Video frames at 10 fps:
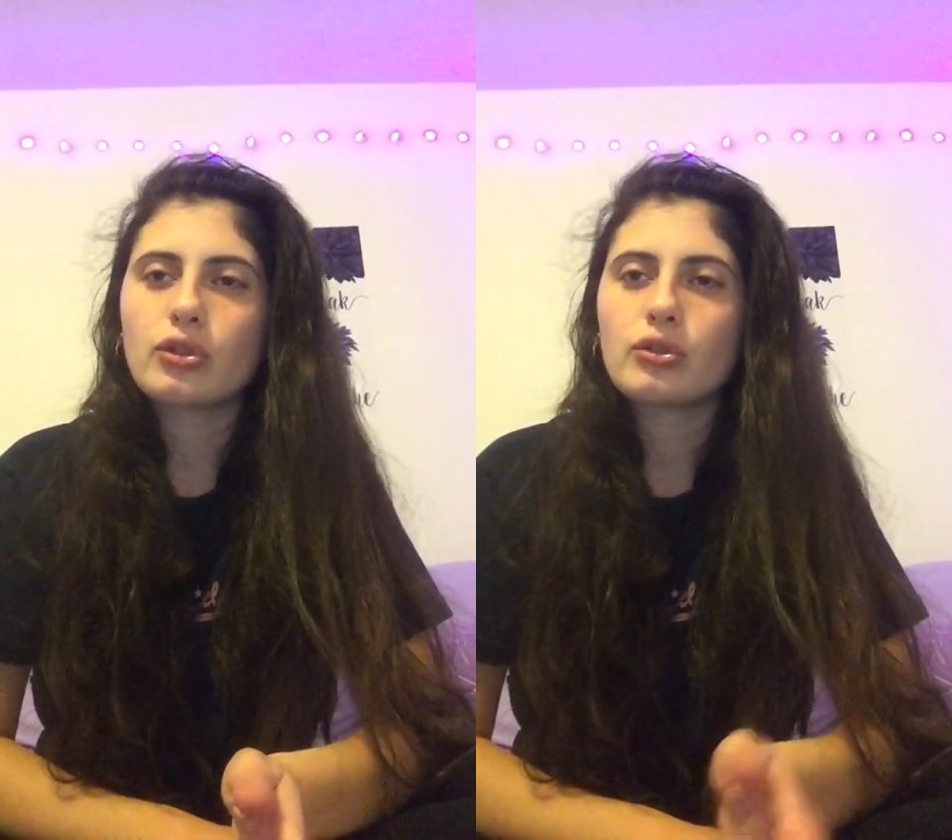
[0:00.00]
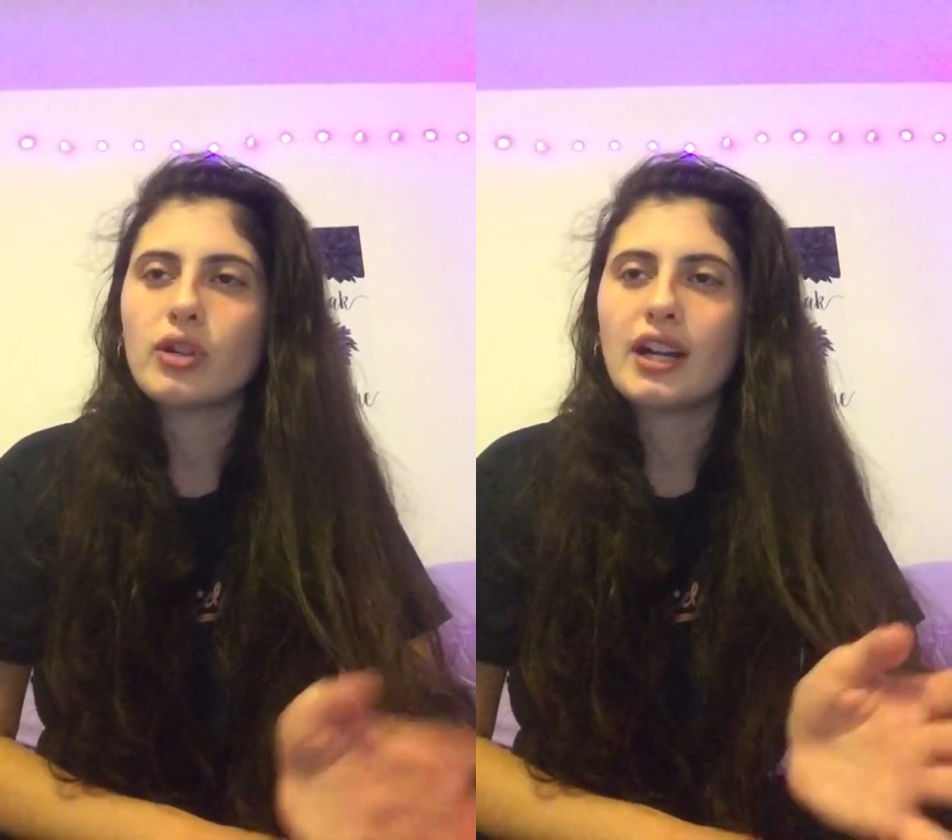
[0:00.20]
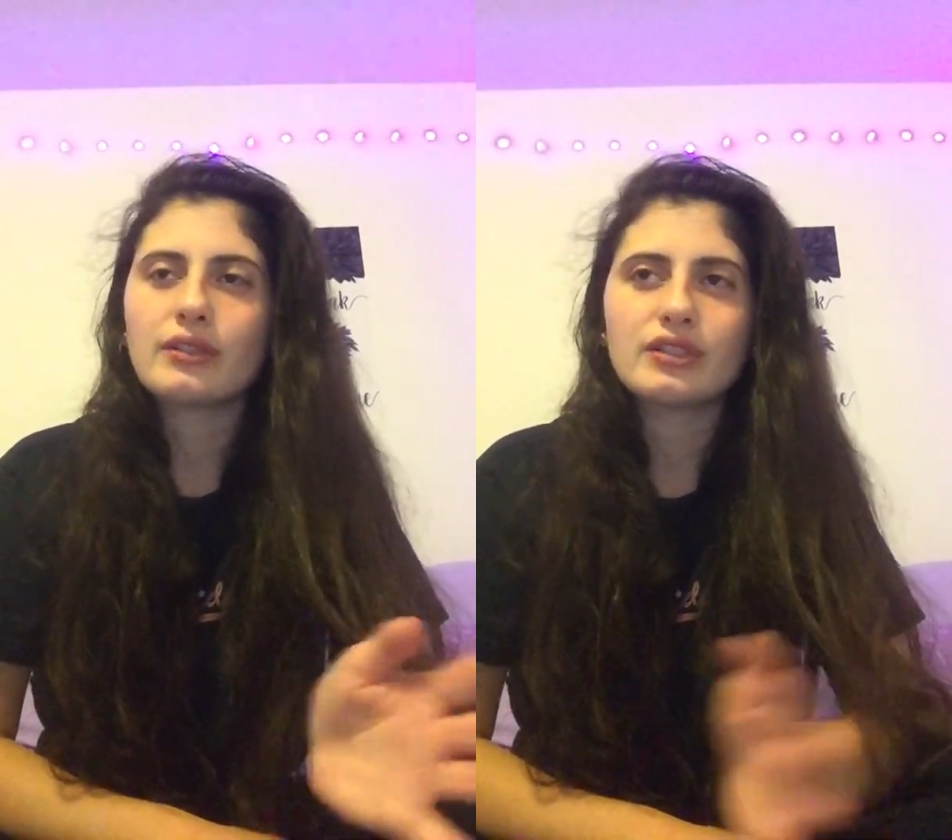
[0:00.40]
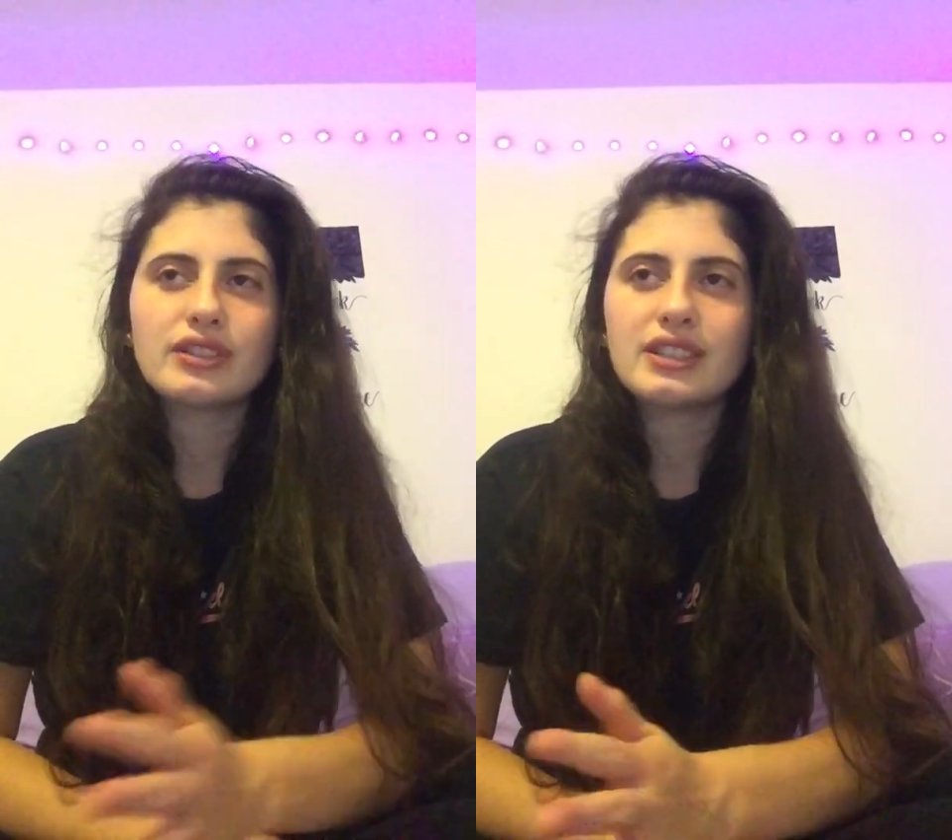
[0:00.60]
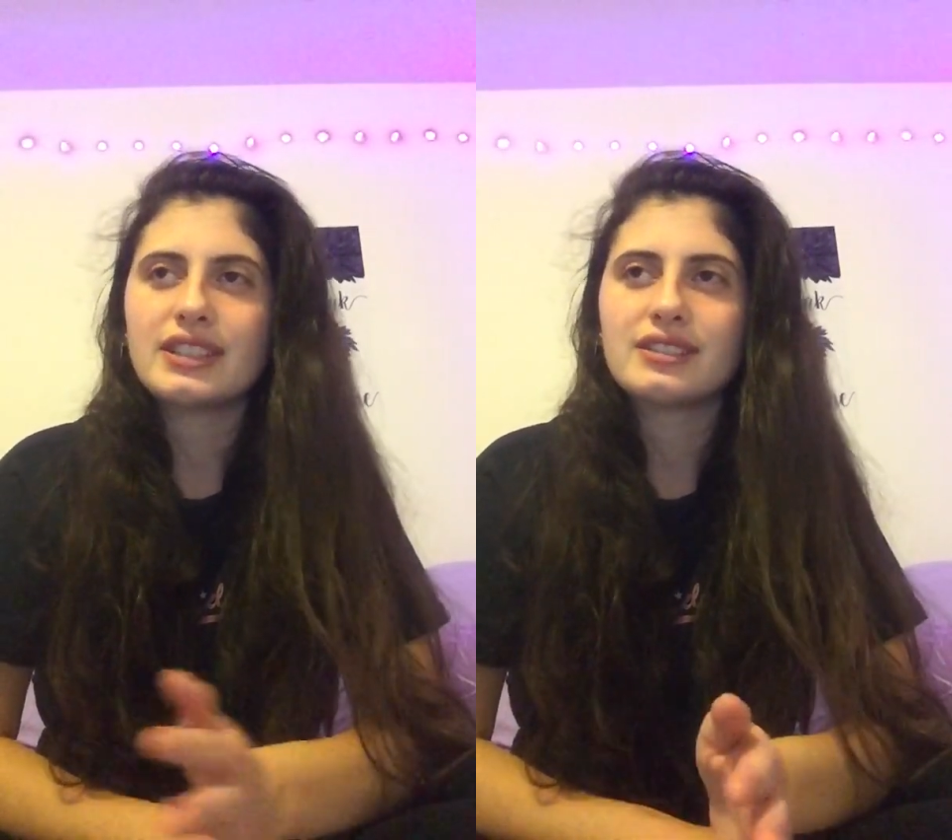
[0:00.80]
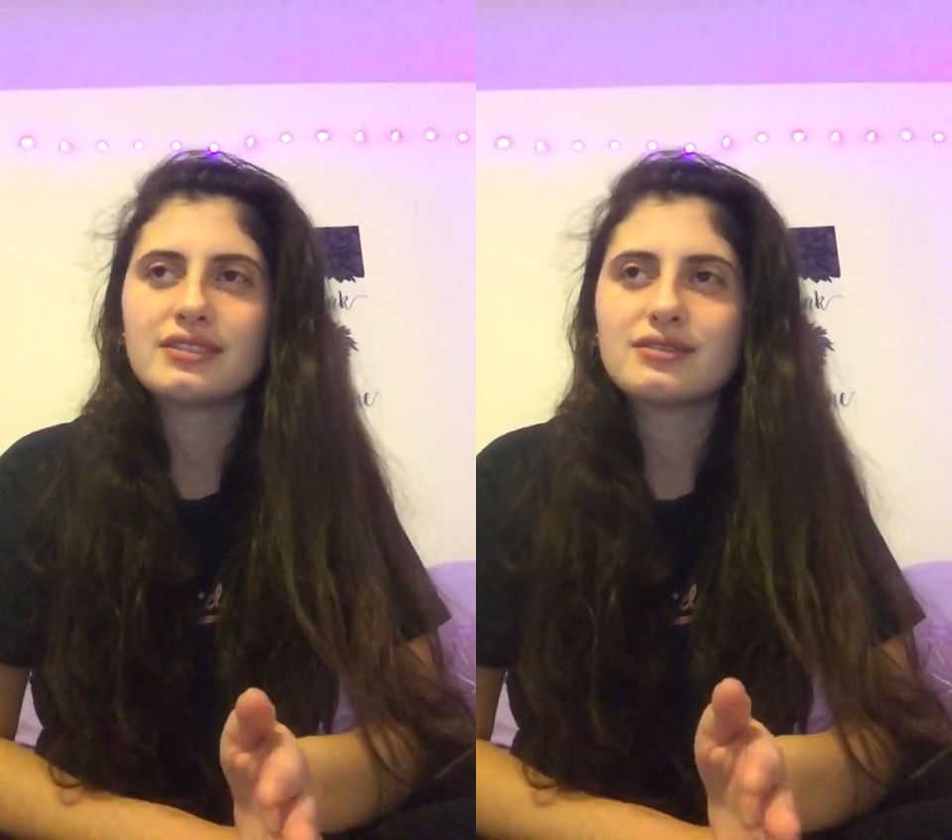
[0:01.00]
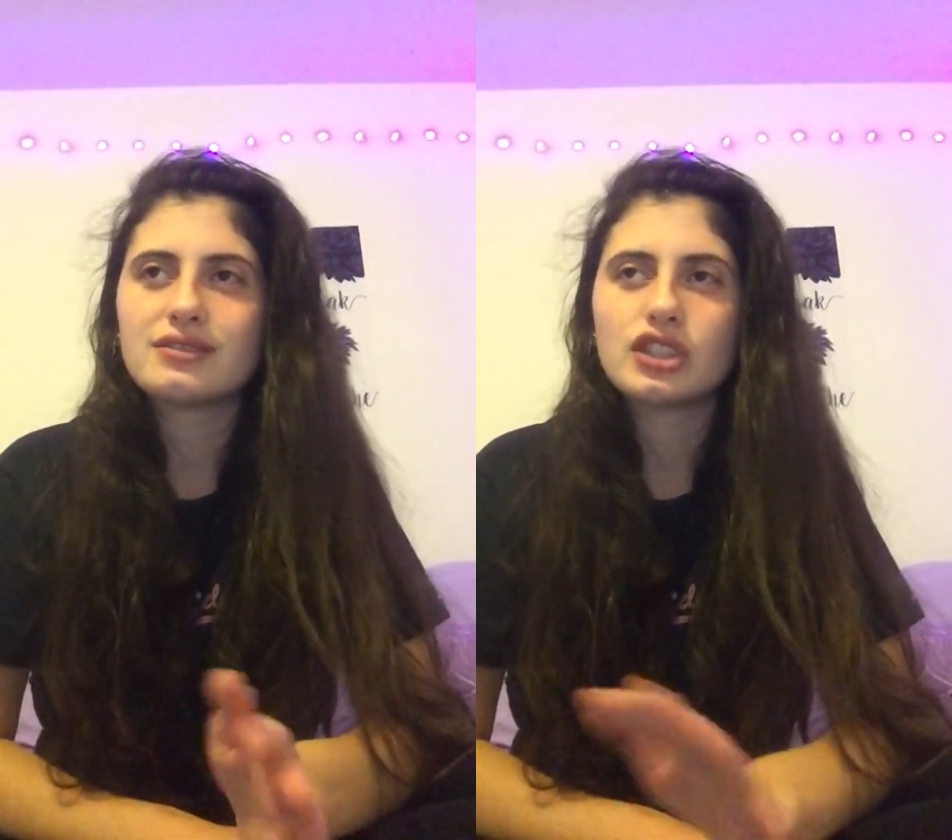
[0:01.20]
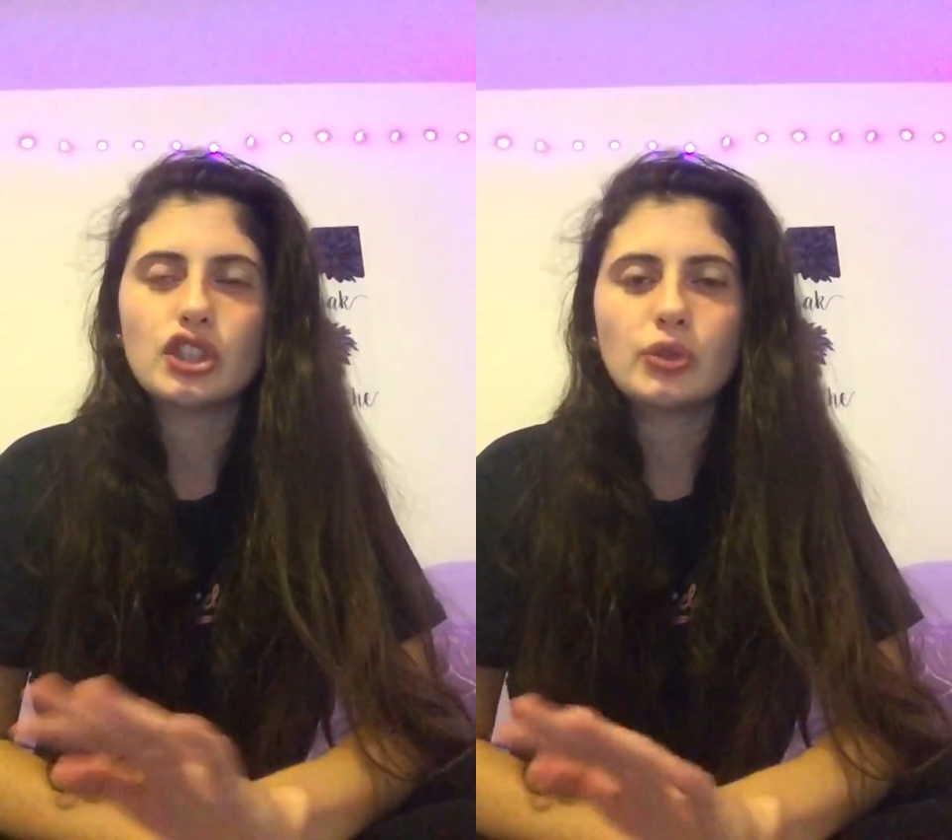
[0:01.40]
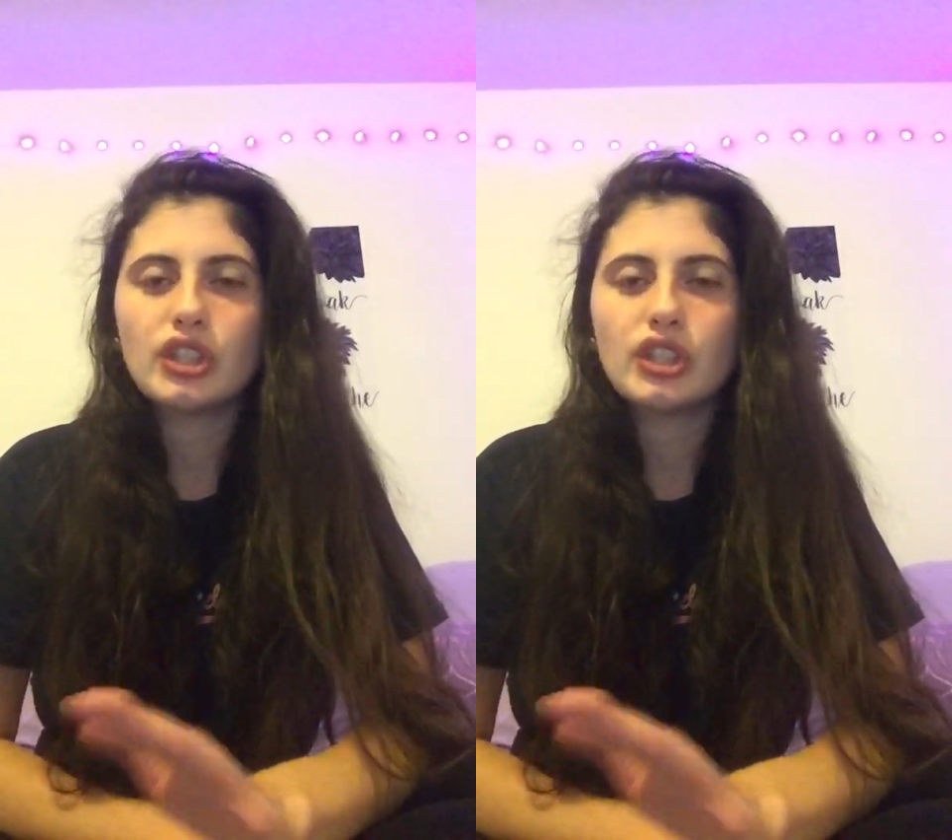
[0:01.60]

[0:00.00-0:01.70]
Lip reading: Throughout the 2